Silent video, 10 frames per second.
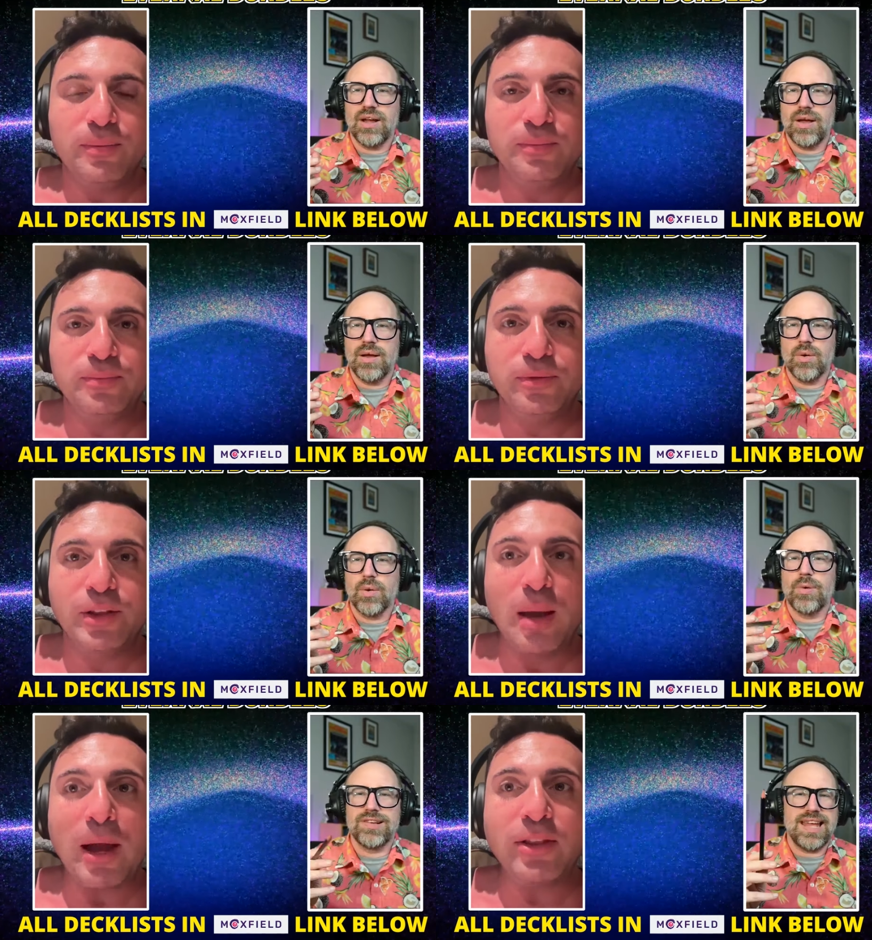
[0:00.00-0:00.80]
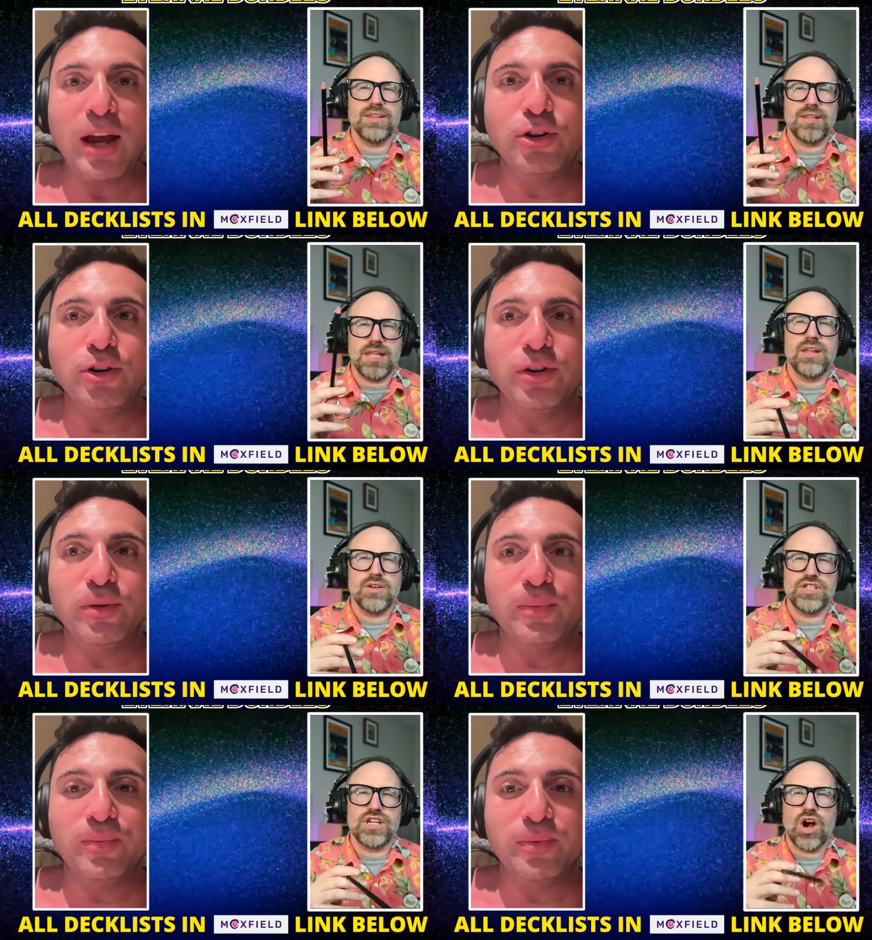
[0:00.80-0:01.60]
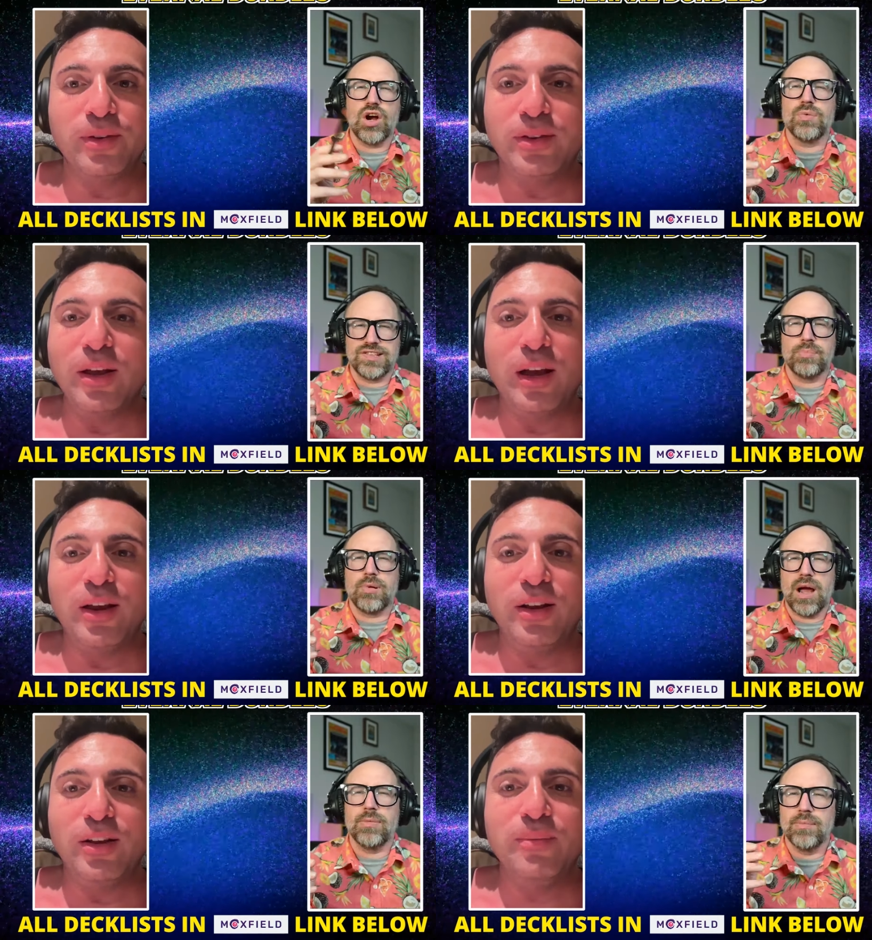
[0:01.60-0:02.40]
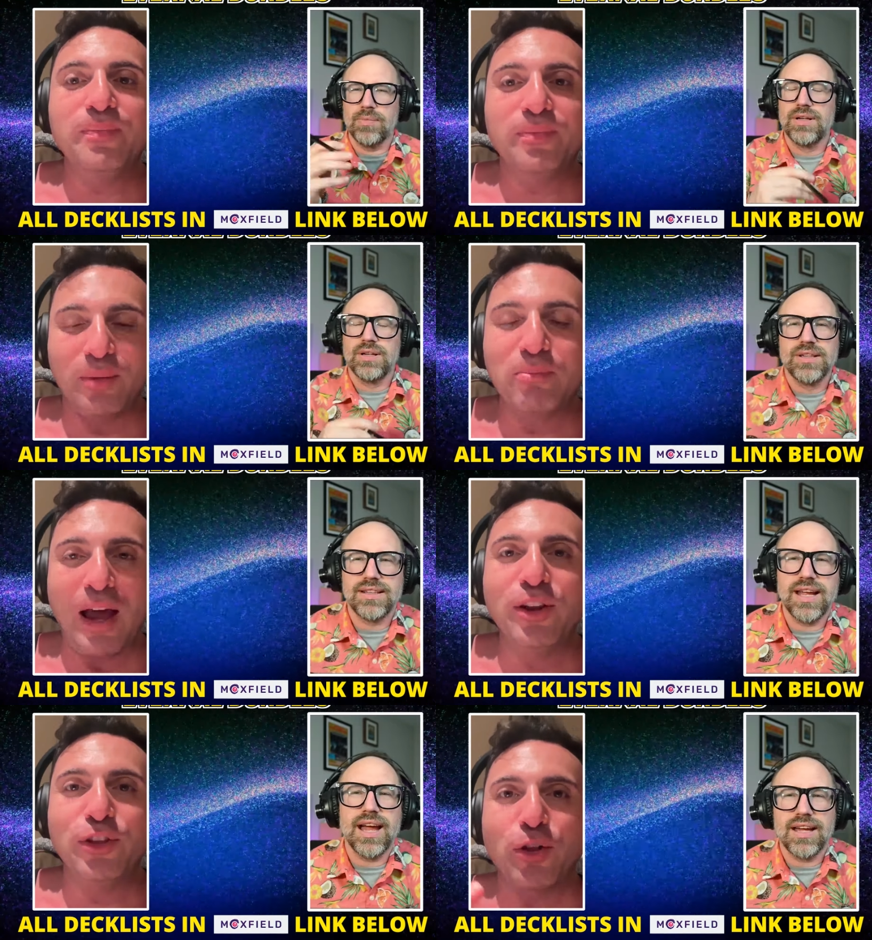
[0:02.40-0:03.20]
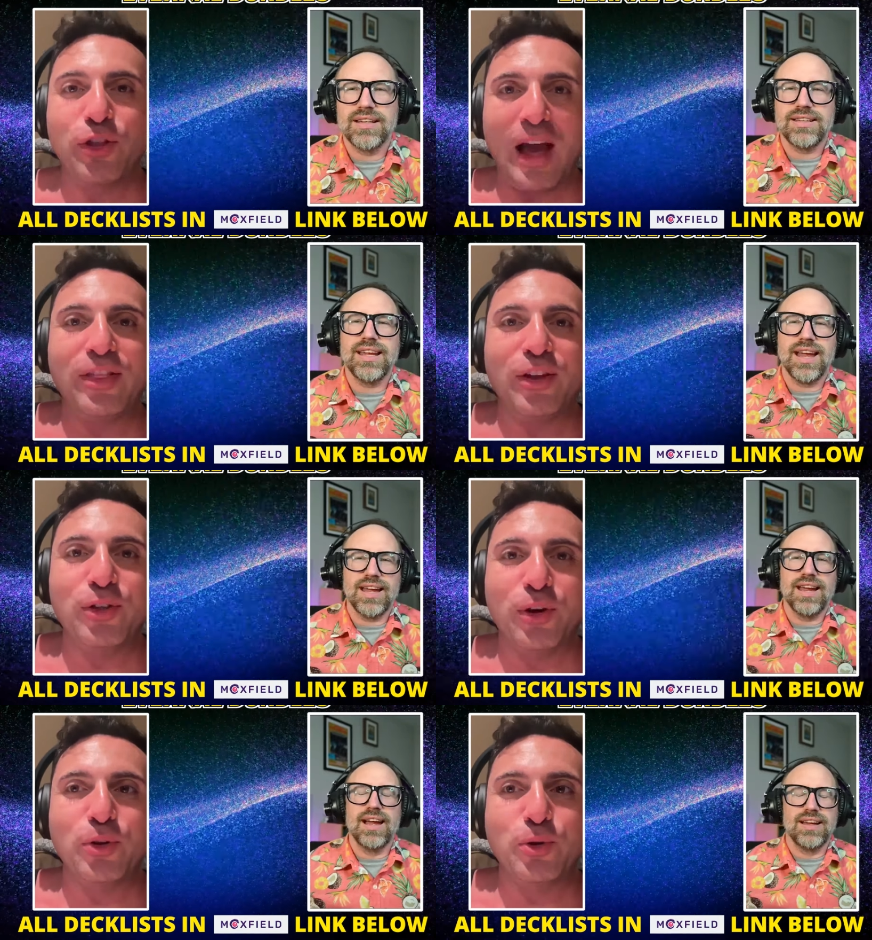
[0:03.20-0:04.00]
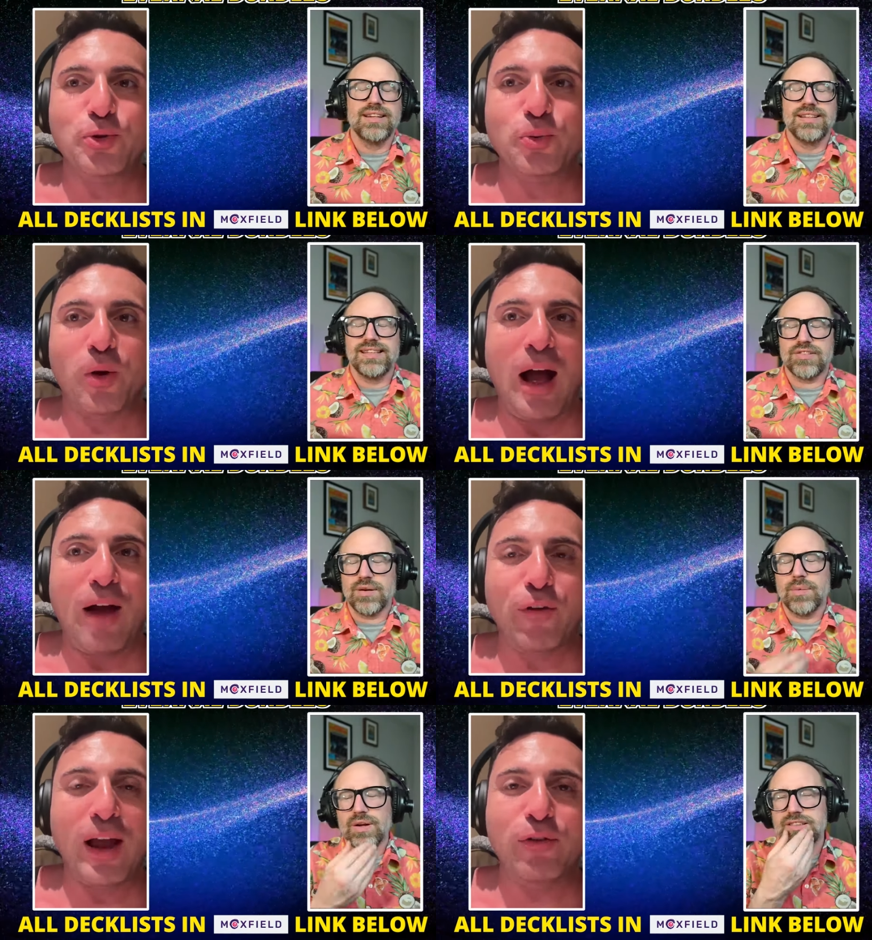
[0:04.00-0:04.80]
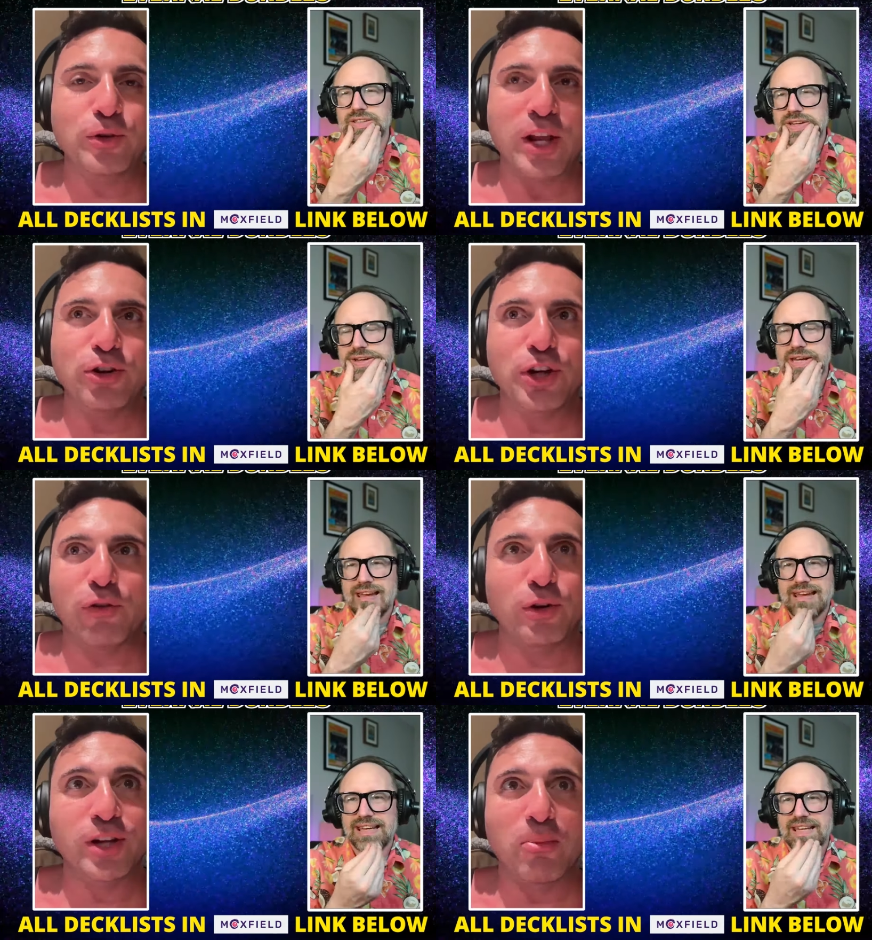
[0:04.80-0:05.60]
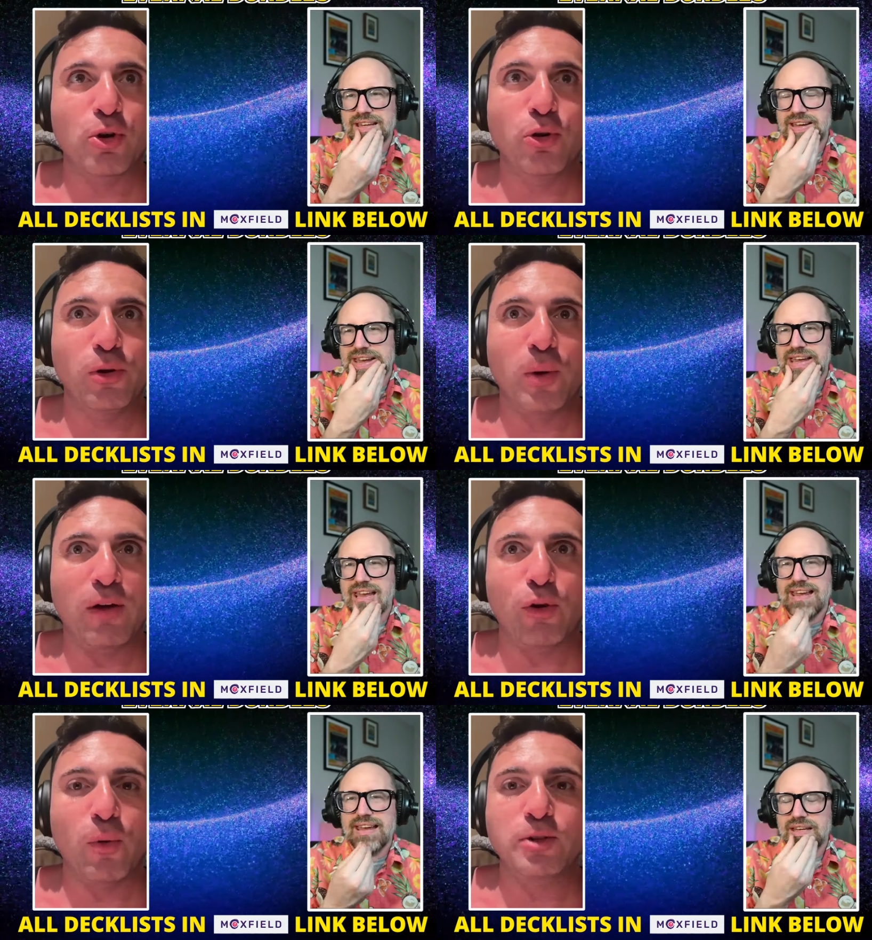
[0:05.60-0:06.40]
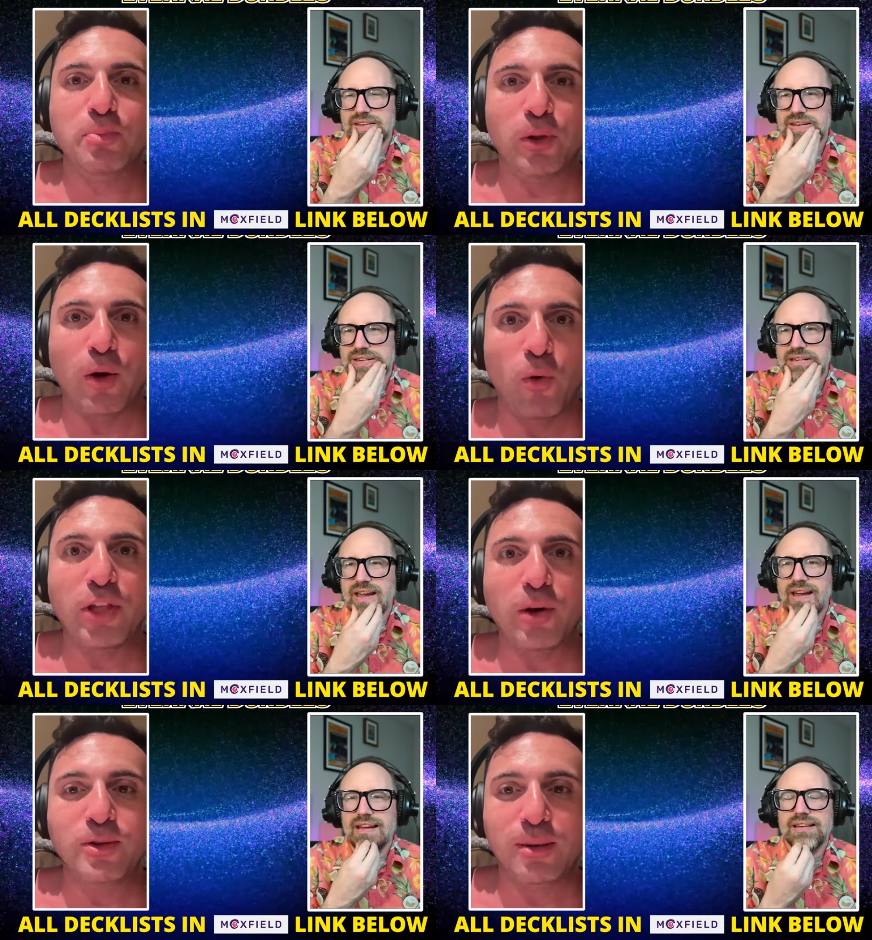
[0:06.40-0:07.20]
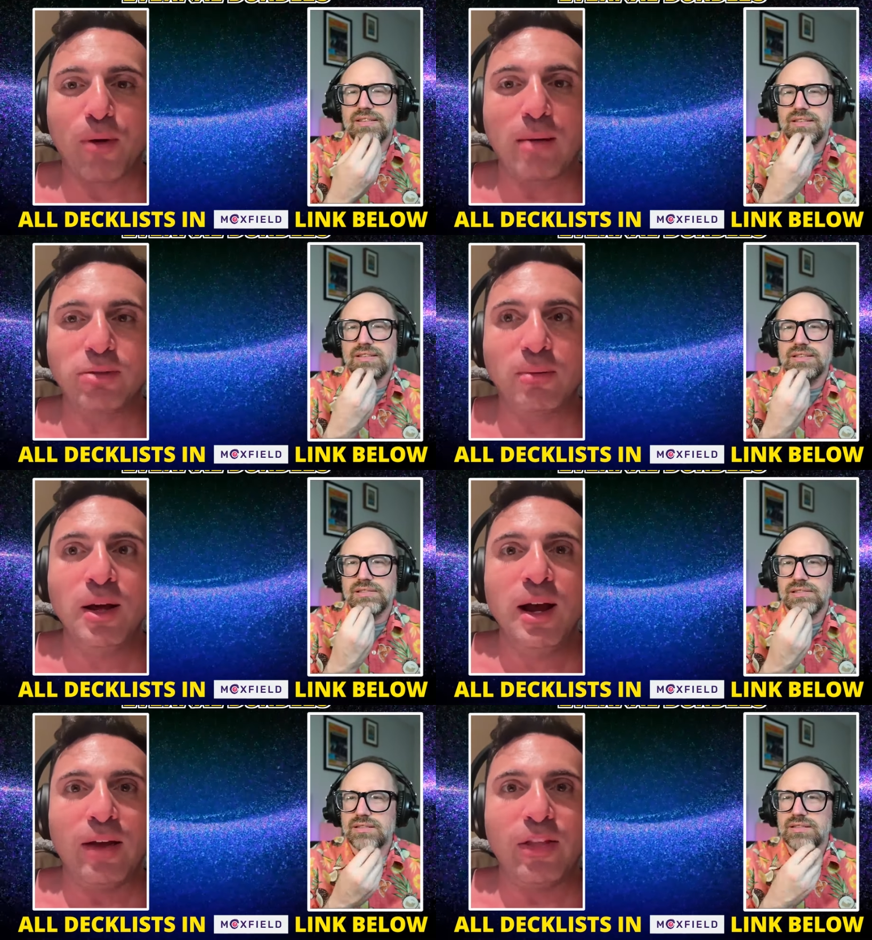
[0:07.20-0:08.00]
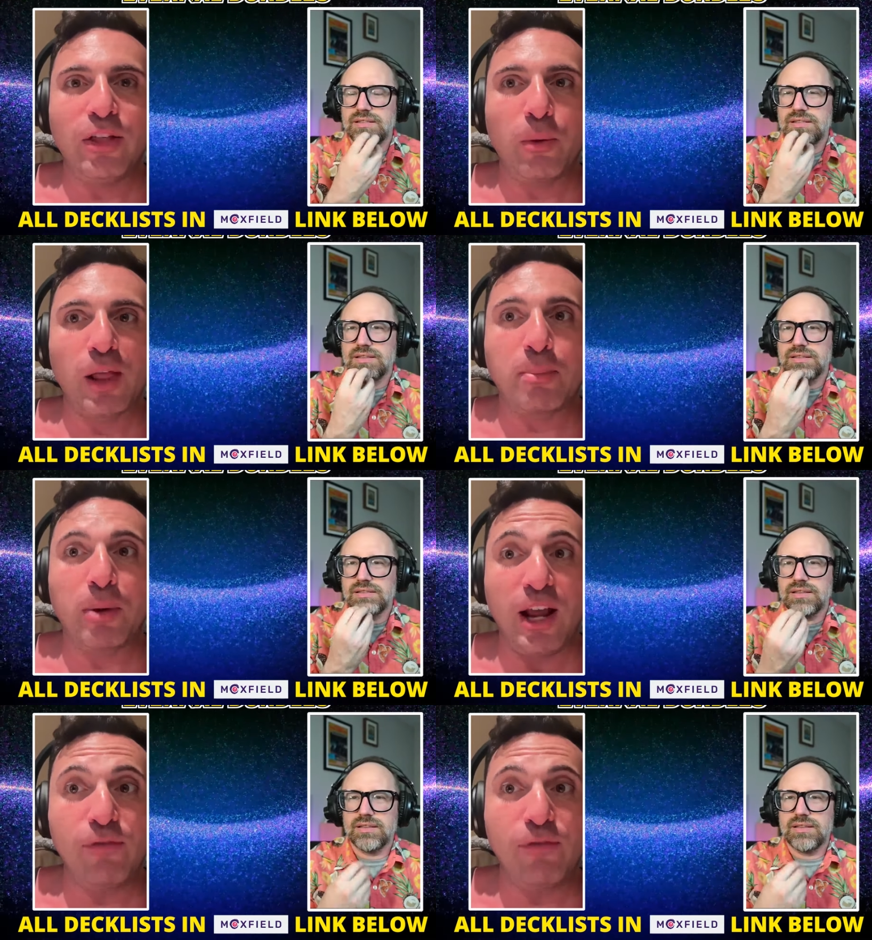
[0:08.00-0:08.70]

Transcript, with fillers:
Speaker 1: uh, or was that the energy, energy card was the problem
Speaker 2: yeah. The, the, yeah, yeah, the, yeah, there was That's I forget it was. if it was Energy or if it was Cool or whatever it was, but like one thing was the problem, and then they were like, "But